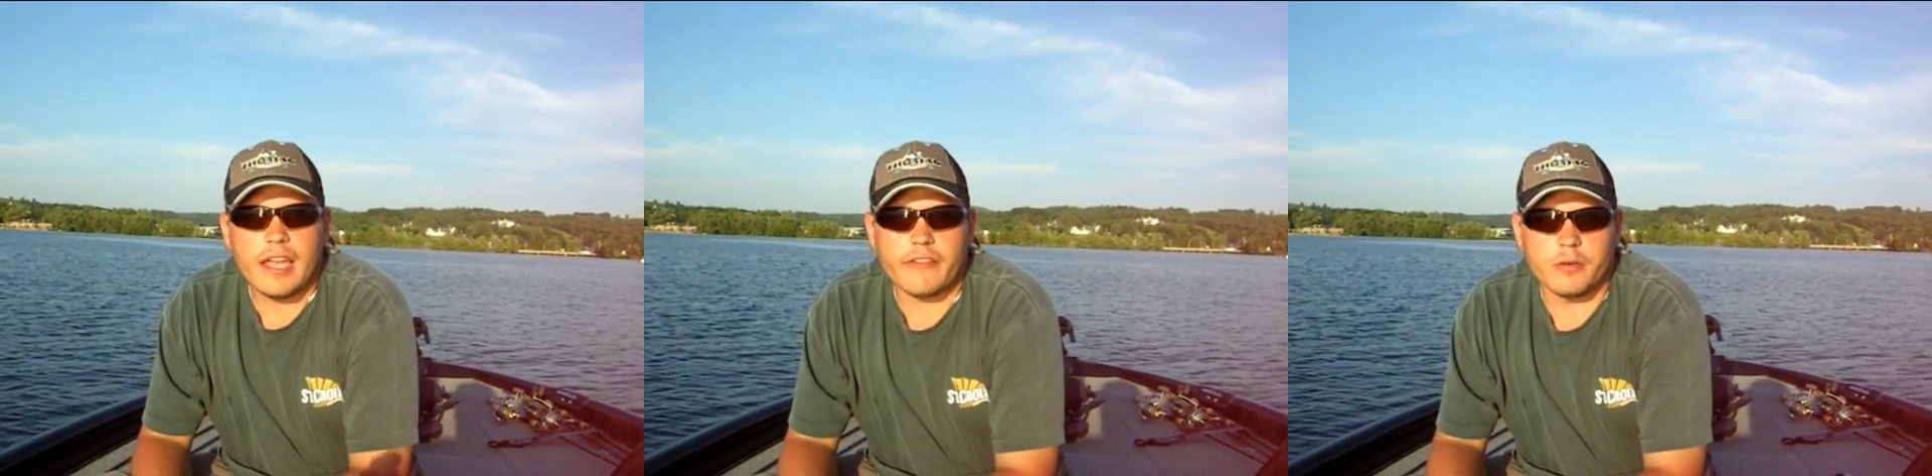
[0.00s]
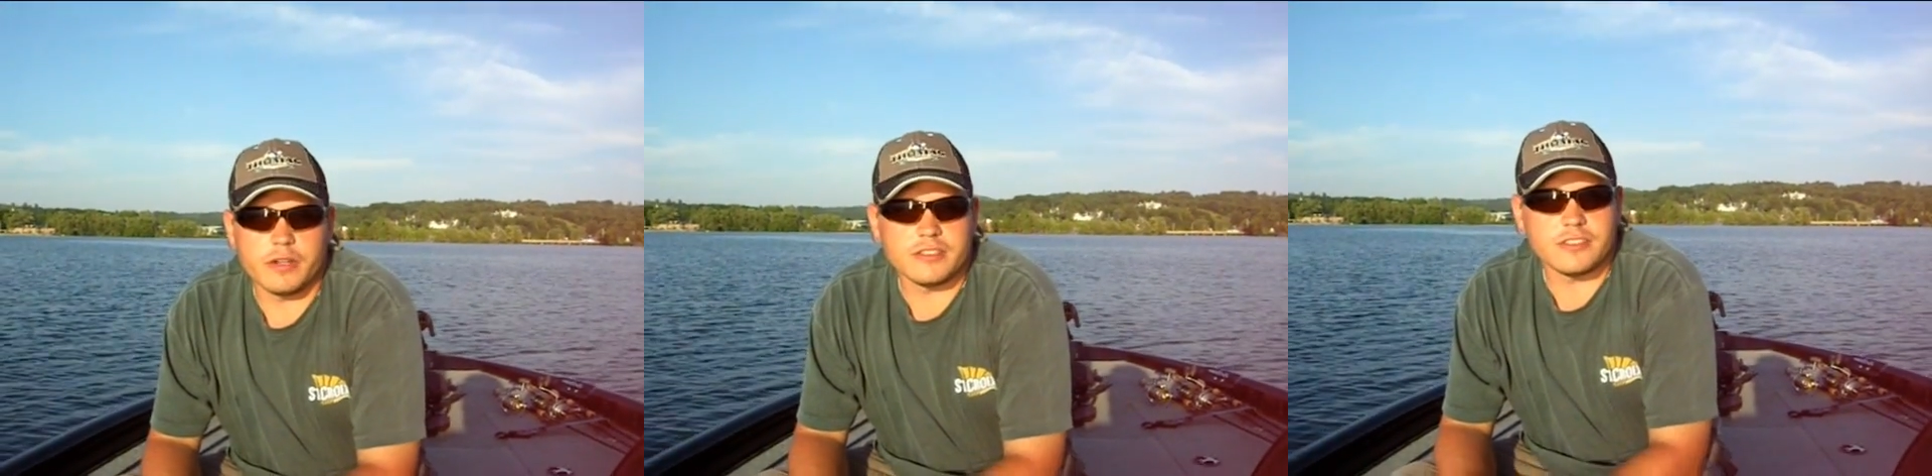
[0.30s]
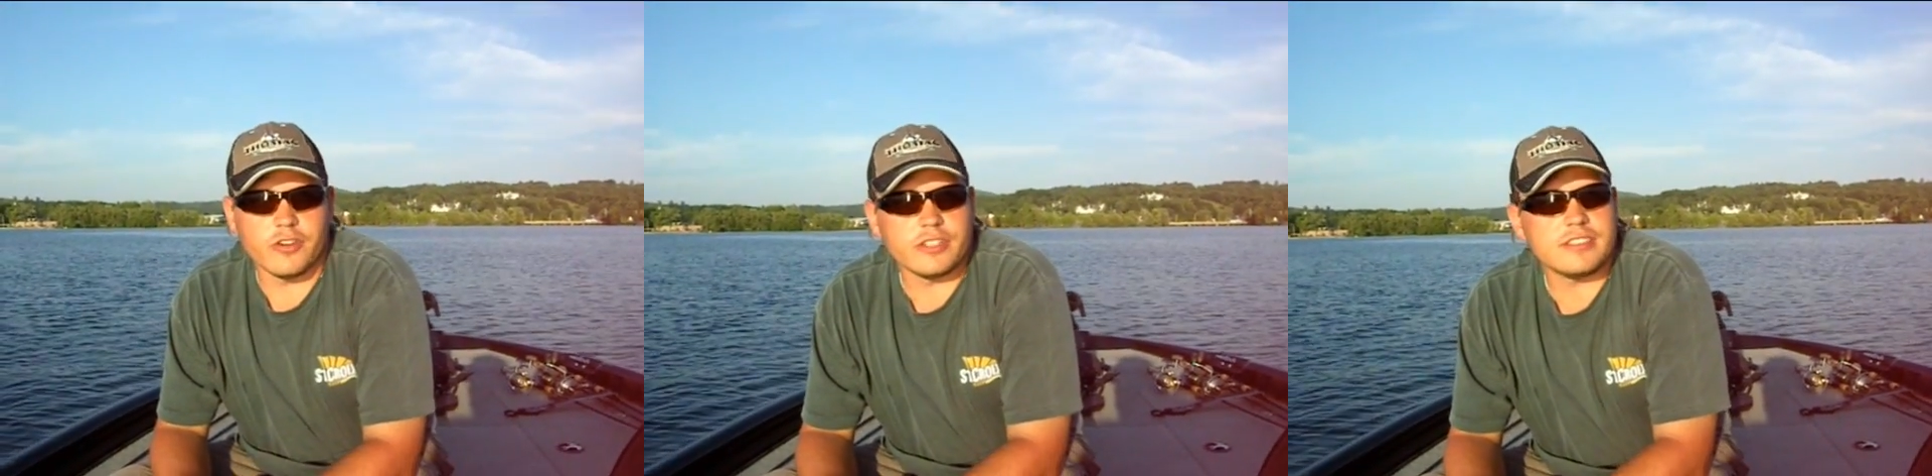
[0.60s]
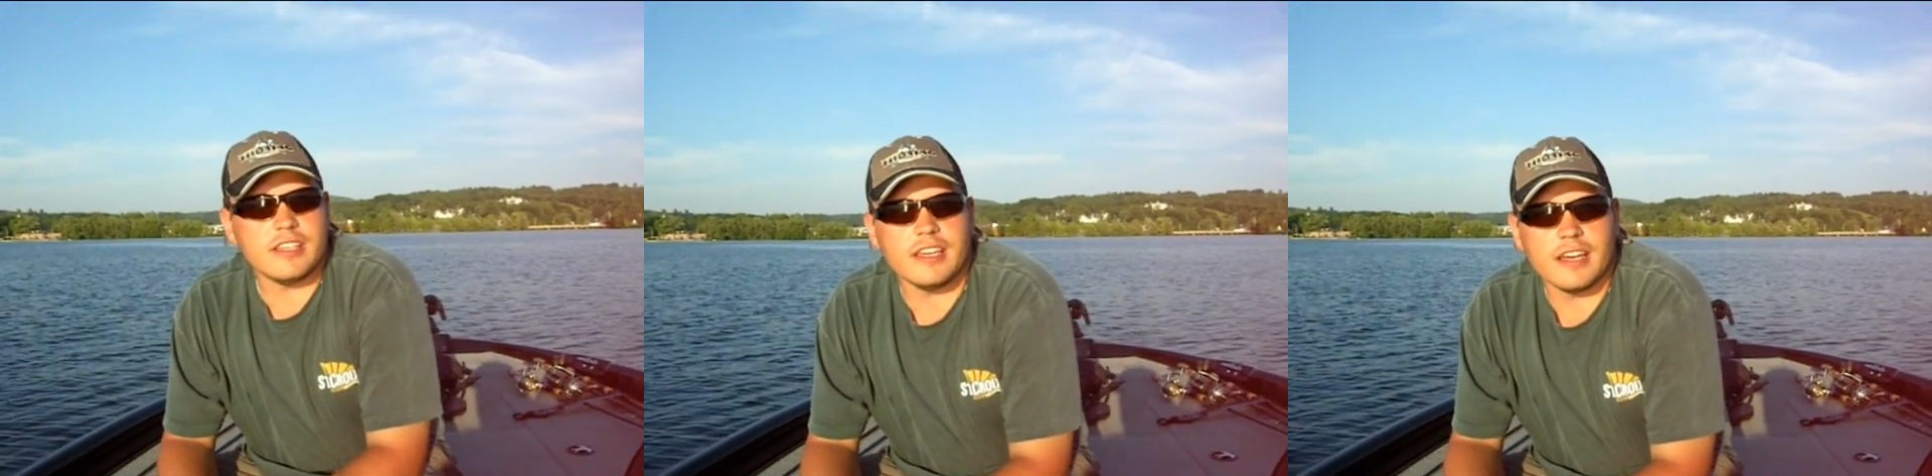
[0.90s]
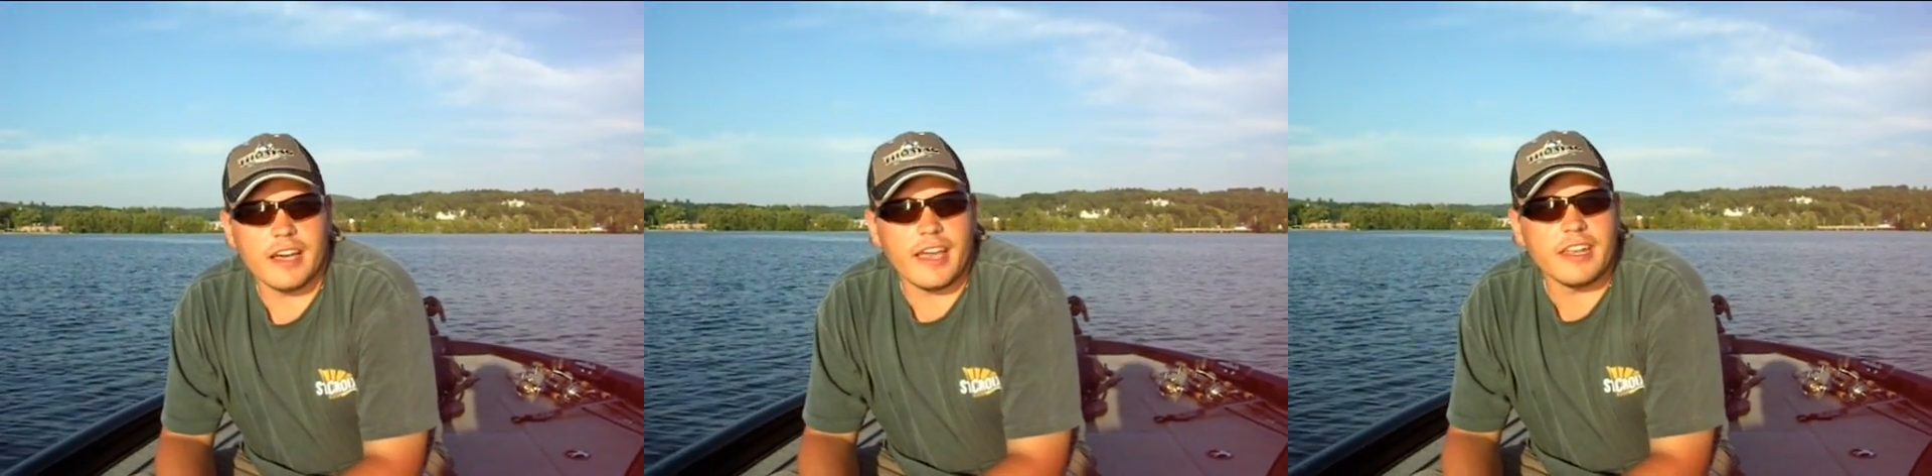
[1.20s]
Hey everyone, so it's the
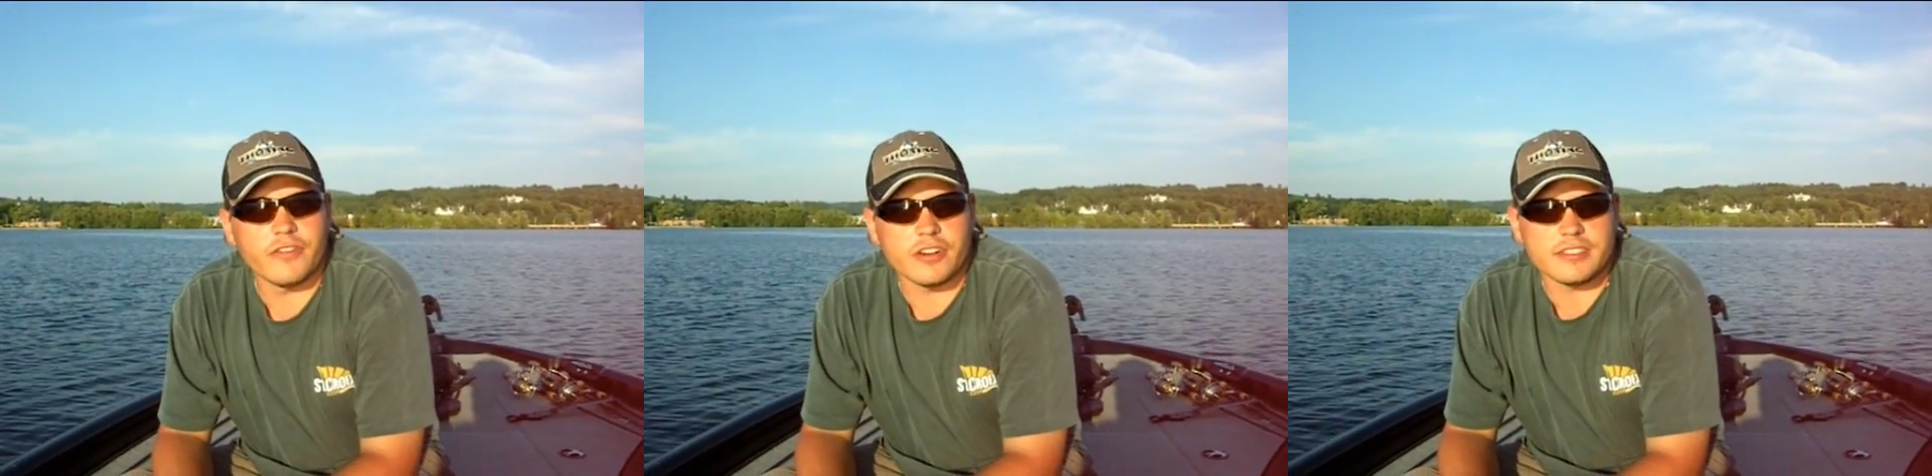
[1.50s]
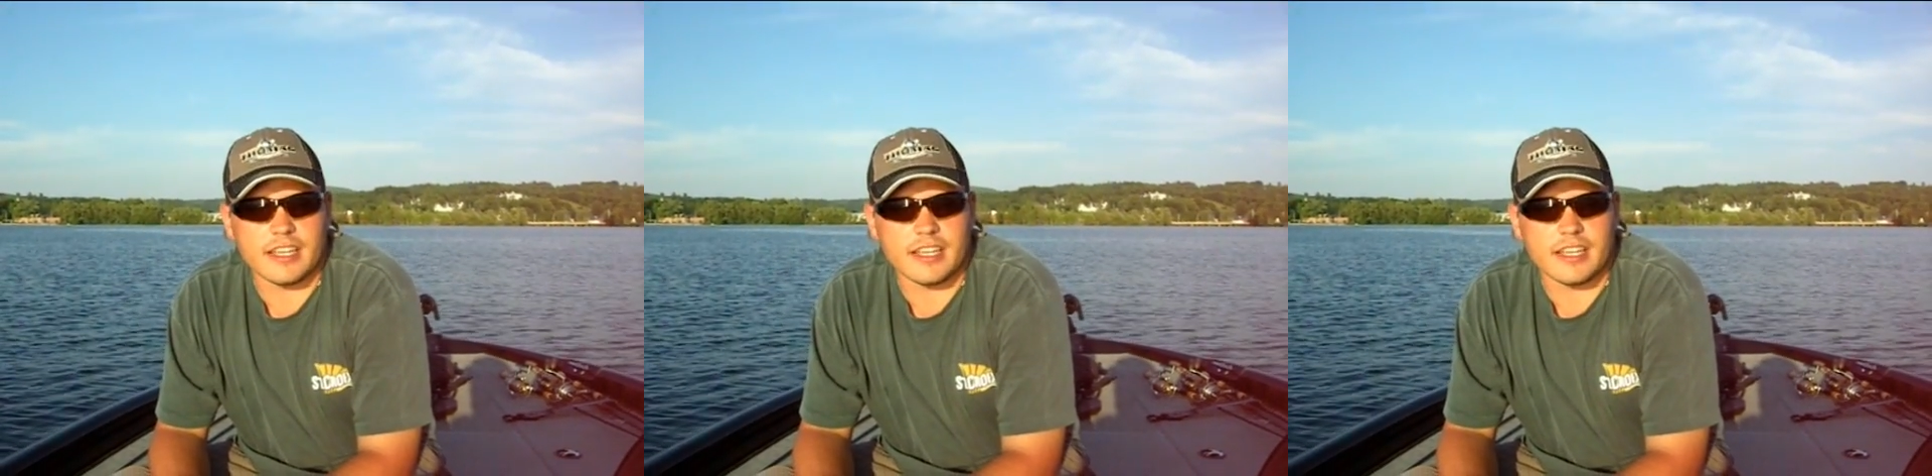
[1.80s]
uh, end of our